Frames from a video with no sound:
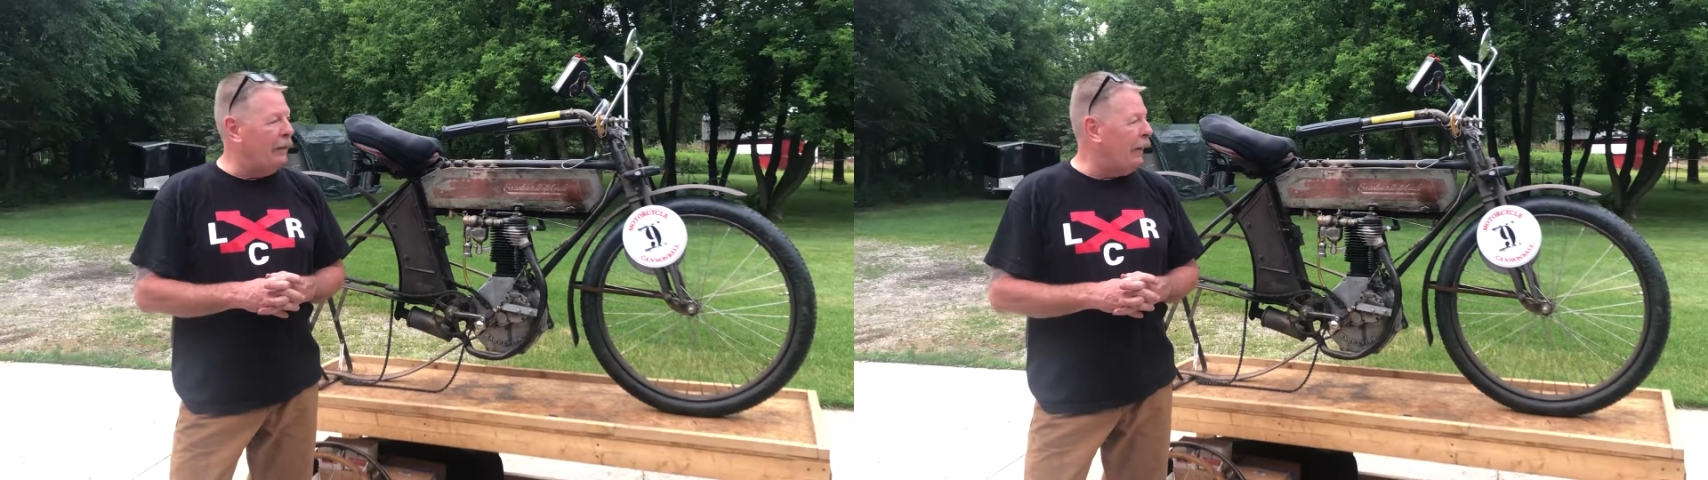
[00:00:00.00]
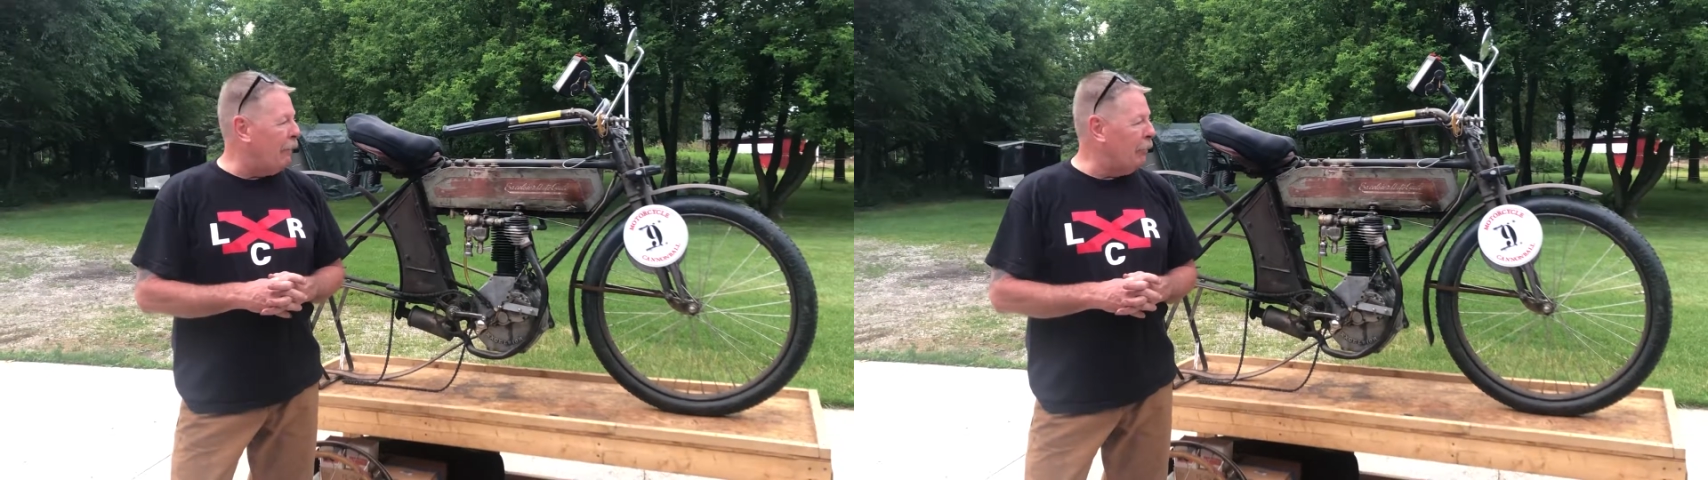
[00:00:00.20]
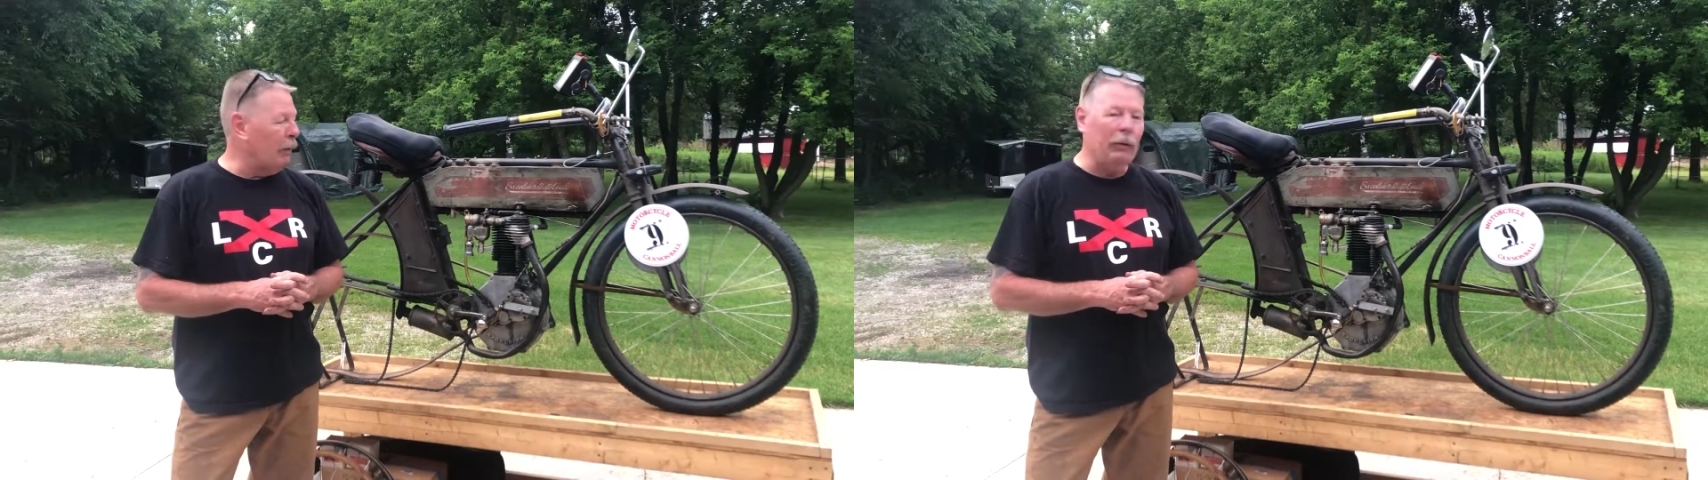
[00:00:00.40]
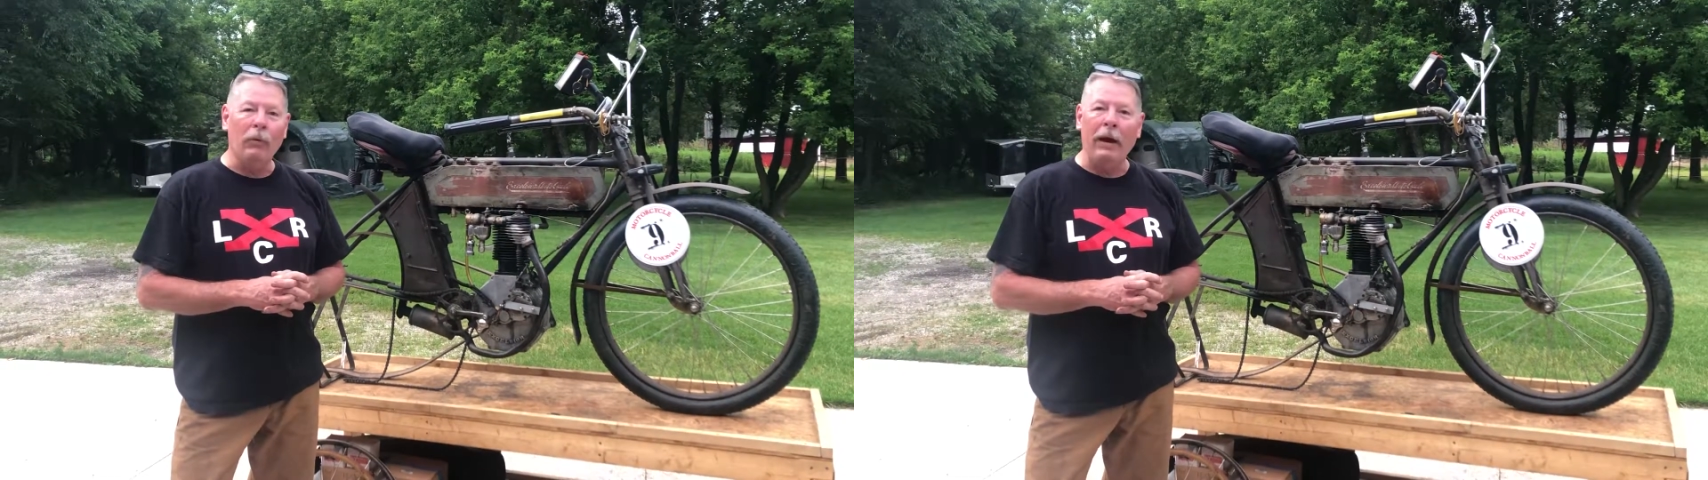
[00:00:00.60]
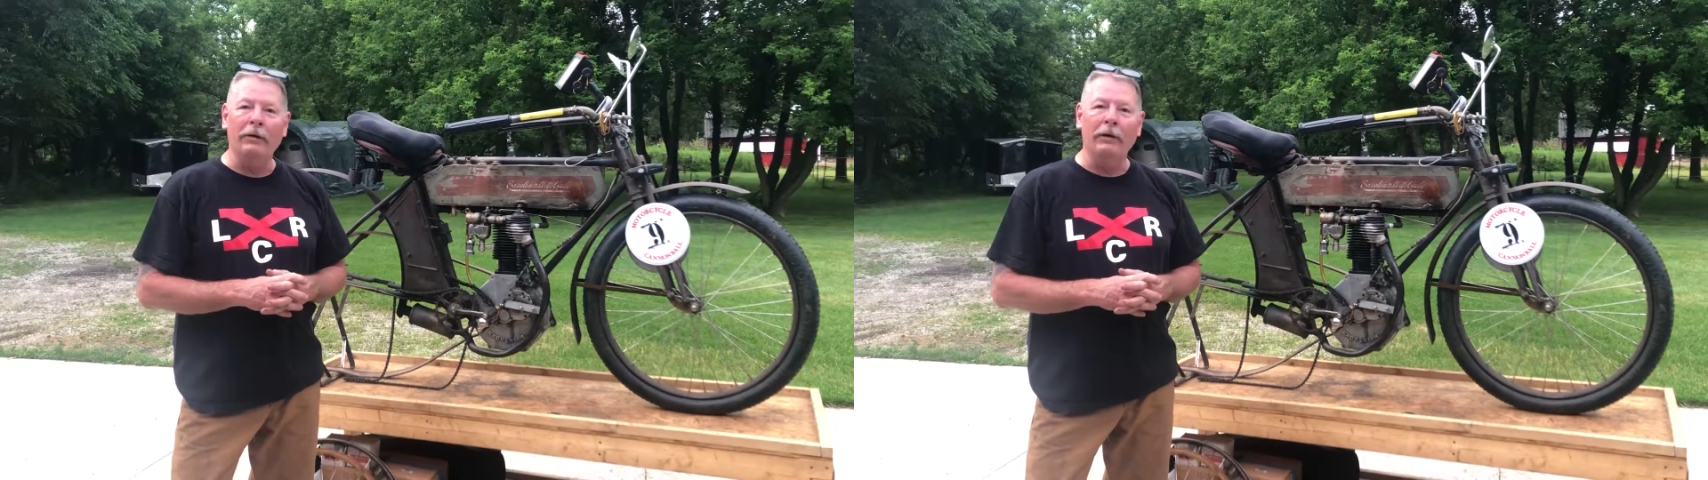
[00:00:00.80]
I'm going to be
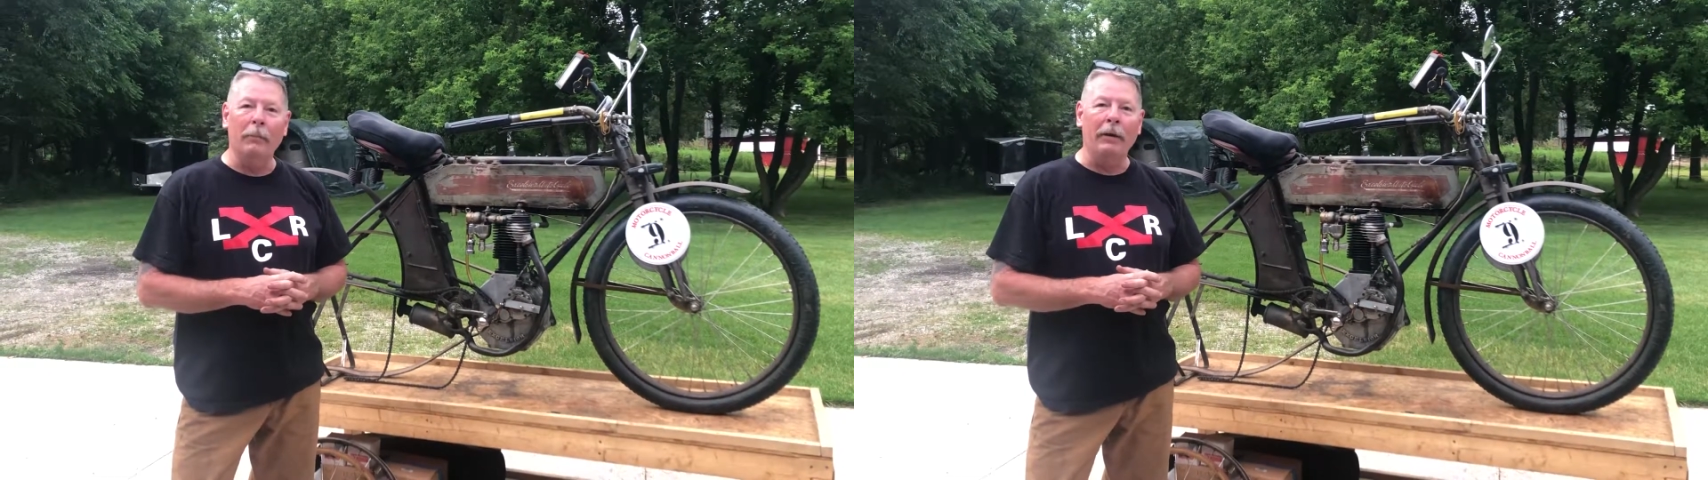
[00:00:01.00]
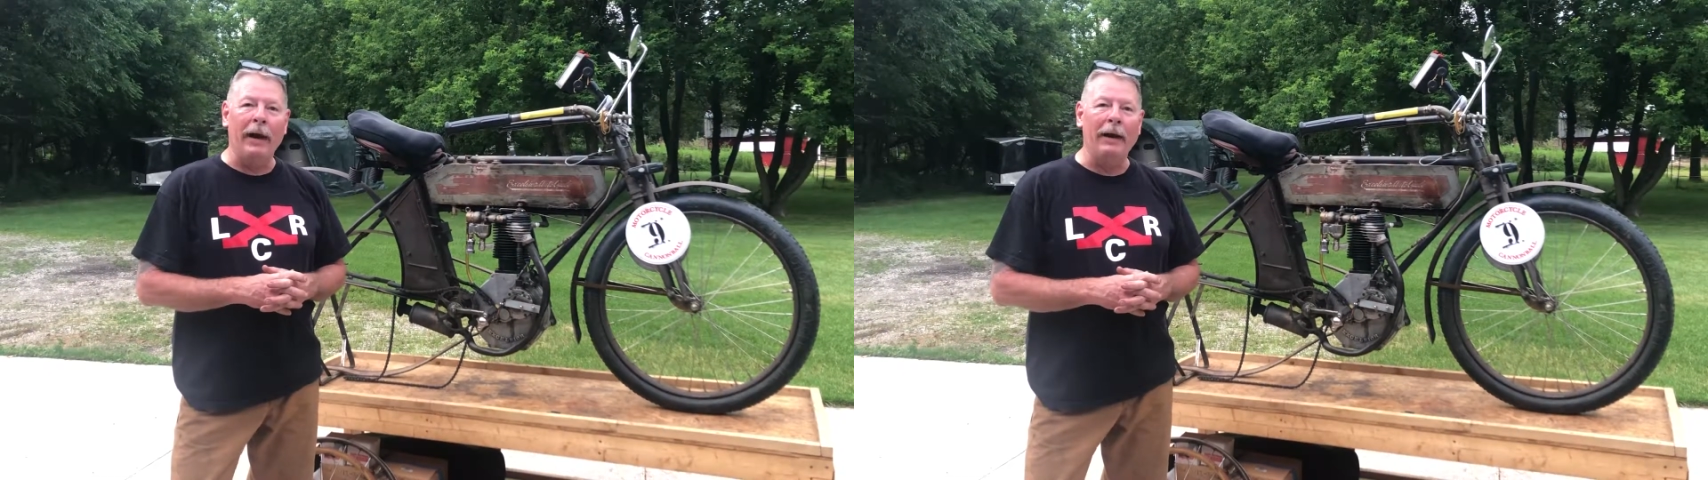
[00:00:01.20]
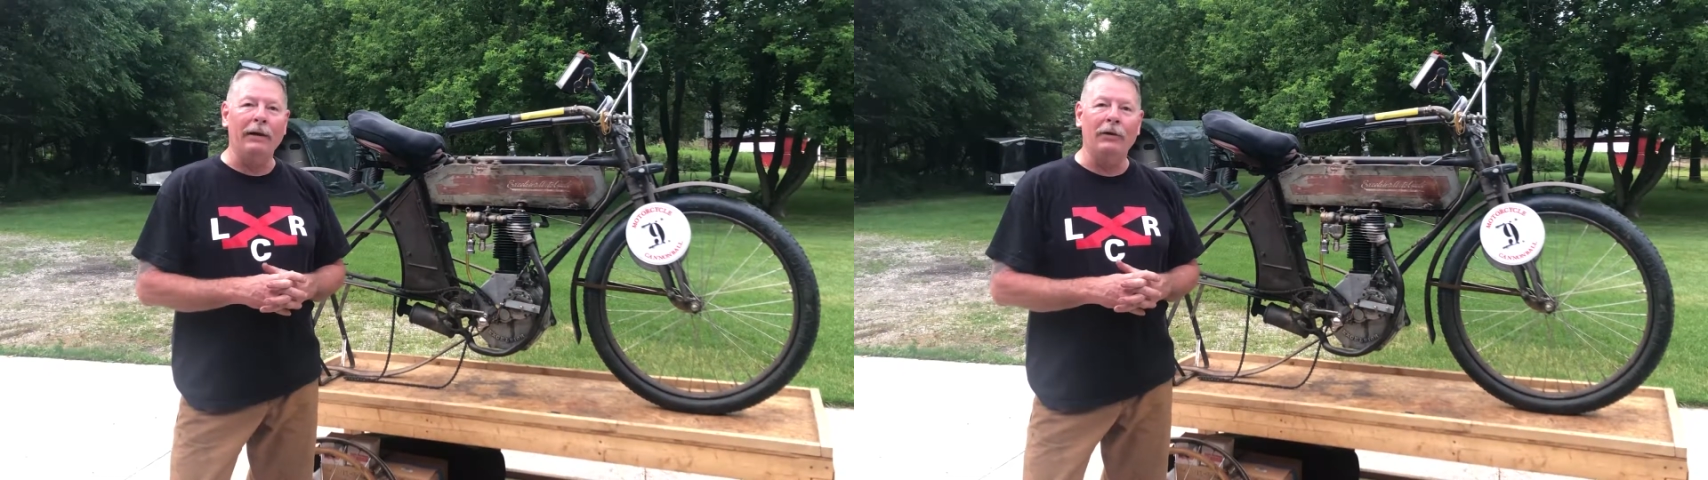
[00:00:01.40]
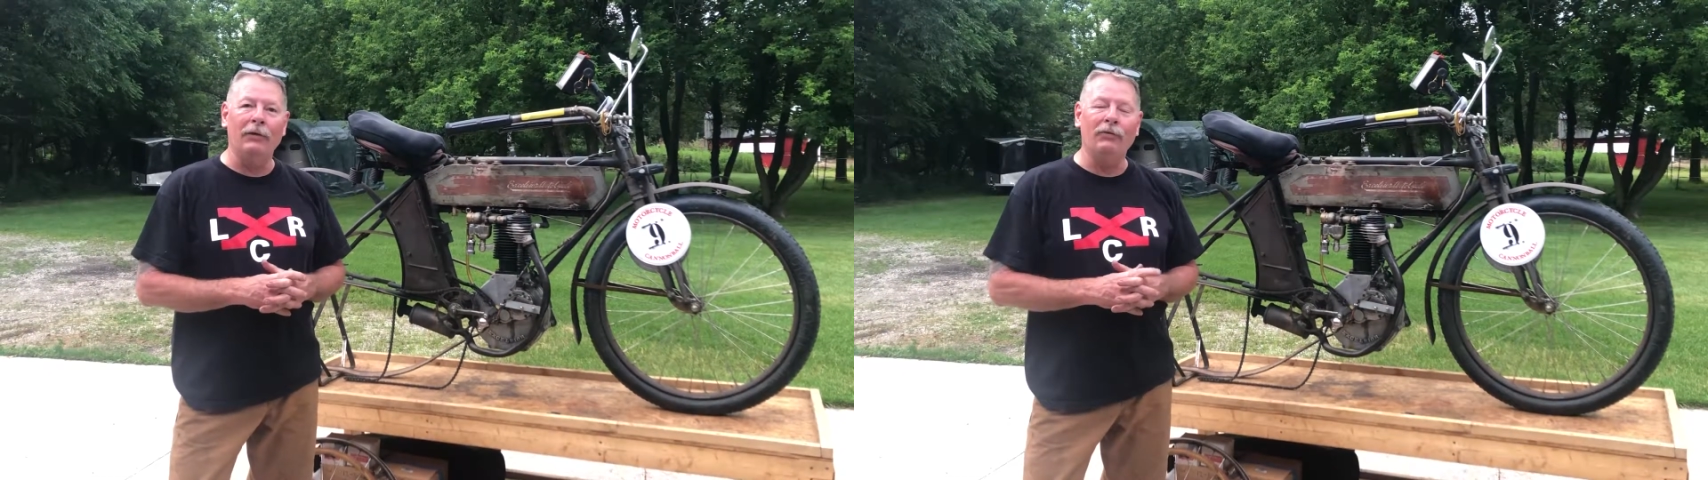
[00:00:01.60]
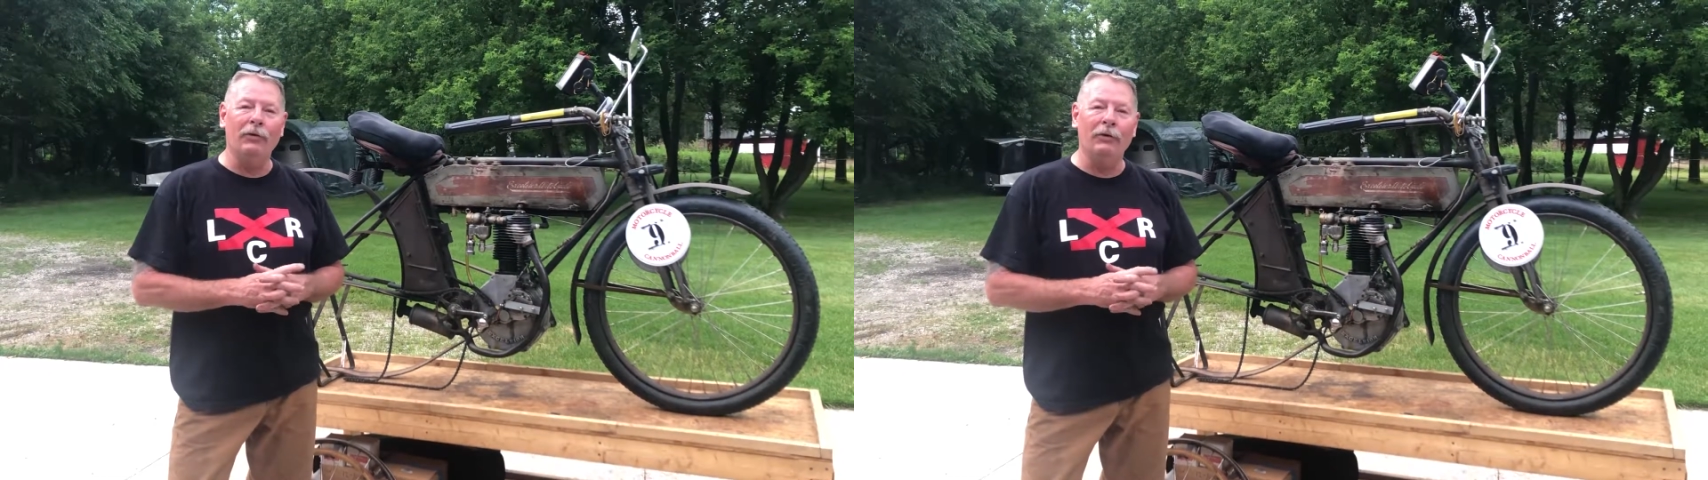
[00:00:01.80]
rider number 9 in
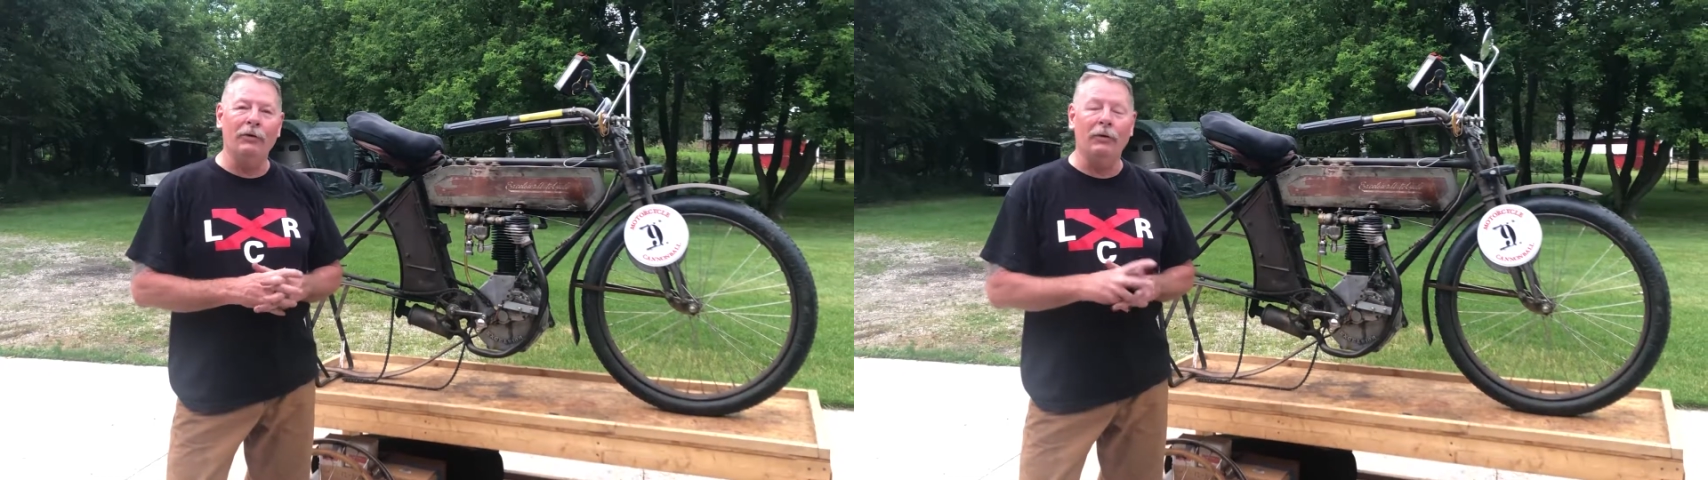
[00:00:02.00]
this year,